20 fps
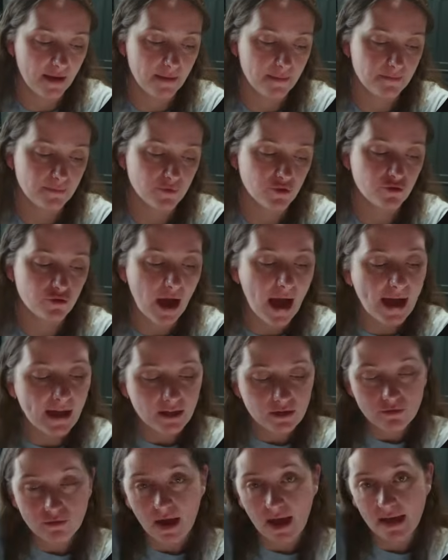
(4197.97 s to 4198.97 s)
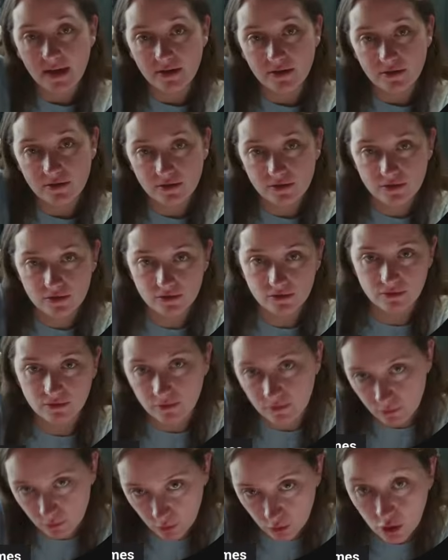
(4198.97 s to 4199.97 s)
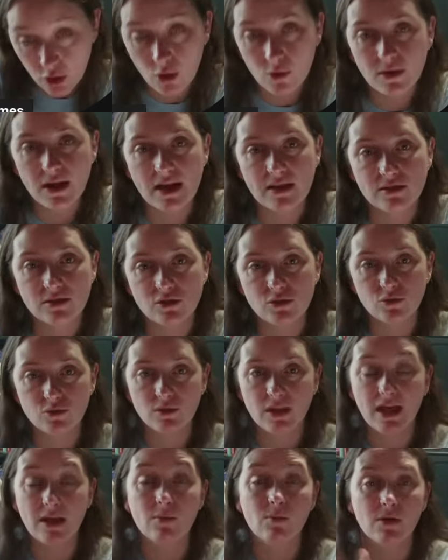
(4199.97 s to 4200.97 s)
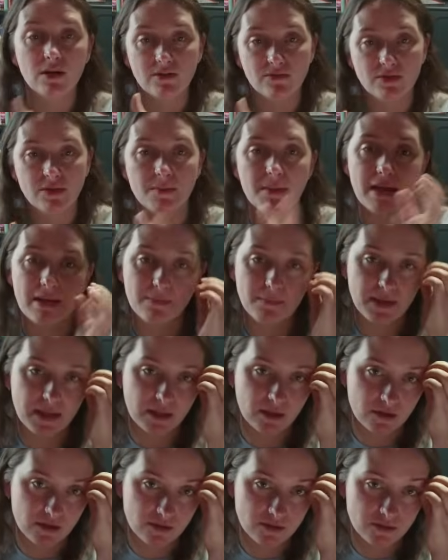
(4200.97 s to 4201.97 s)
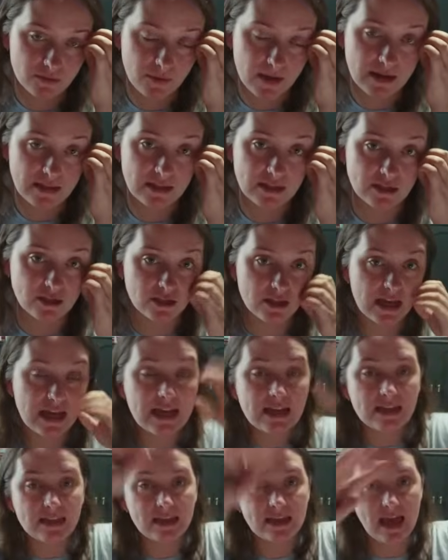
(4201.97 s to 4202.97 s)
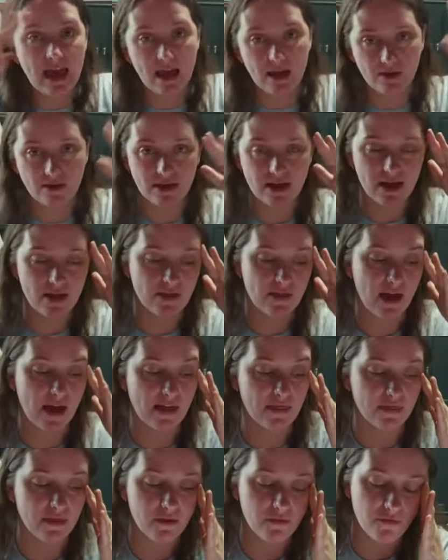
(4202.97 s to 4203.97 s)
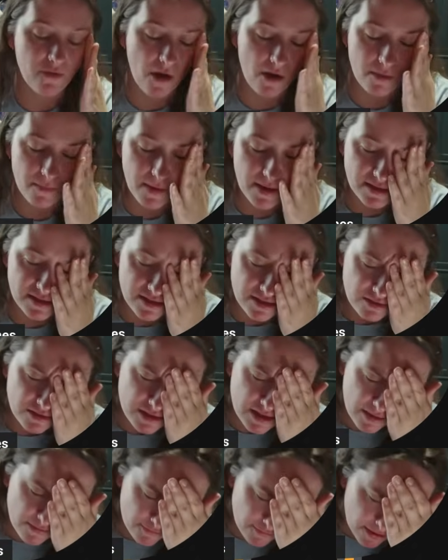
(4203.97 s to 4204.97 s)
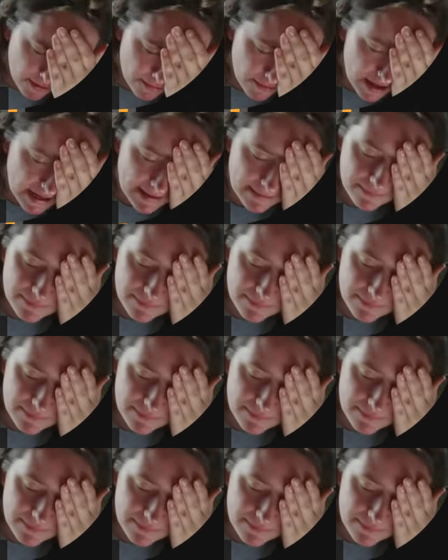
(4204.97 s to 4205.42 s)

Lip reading: dragon riders will go down to like one of the main pillars, right? That's in the area that the fog monsters come from, right?